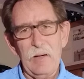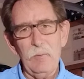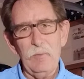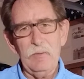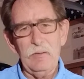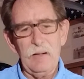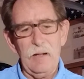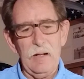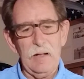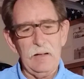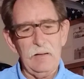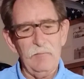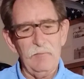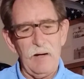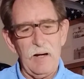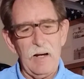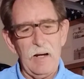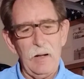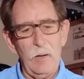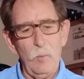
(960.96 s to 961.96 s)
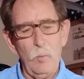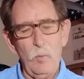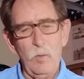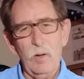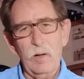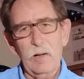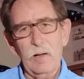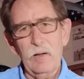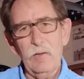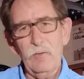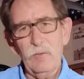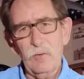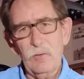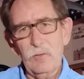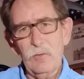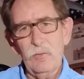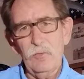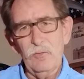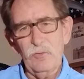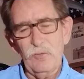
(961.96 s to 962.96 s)
I would take if I wanted to
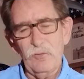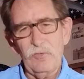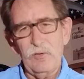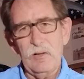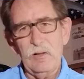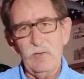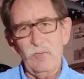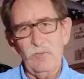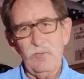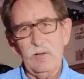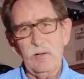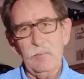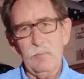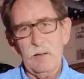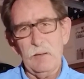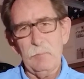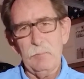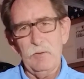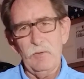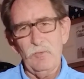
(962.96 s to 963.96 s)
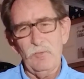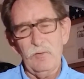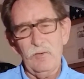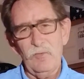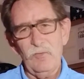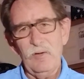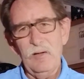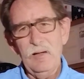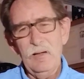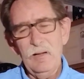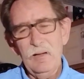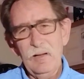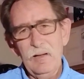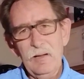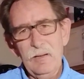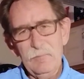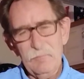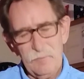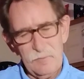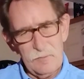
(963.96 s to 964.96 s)
use a C N C to make business,
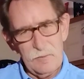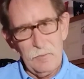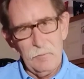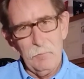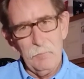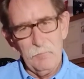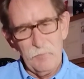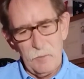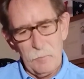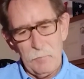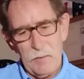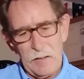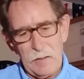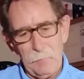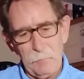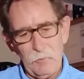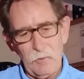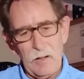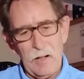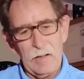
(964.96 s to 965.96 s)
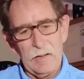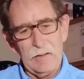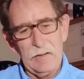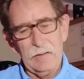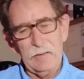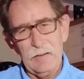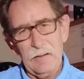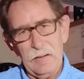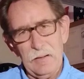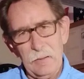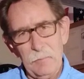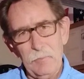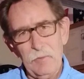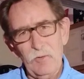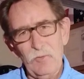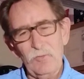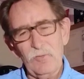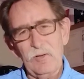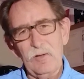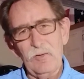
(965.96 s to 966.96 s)
to, to make a product in a
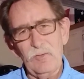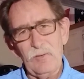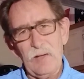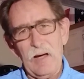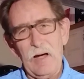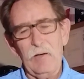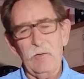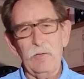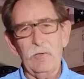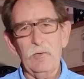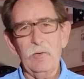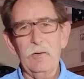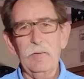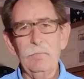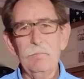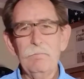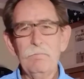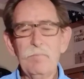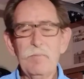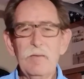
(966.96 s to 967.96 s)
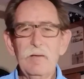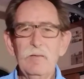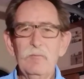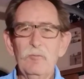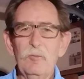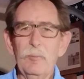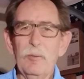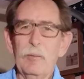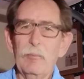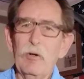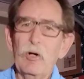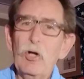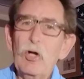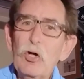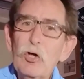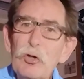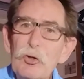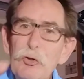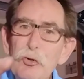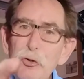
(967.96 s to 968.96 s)
business, how to do it.
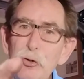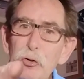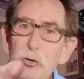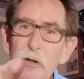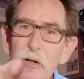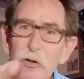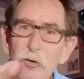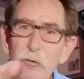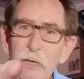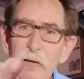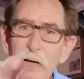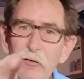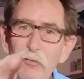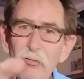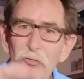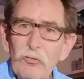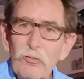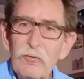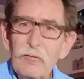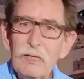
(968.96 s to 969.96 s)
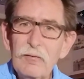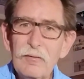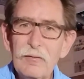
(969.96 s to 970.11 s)
Remember, you can do this.